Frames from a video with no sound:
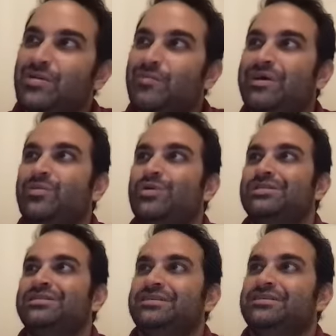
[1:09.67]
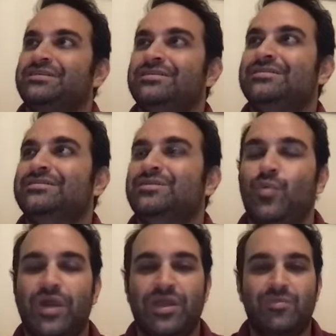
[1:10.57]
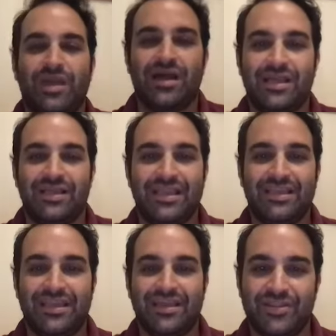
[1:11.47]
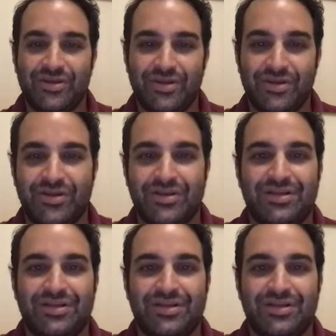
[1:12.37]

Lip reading: But we're still way behind any other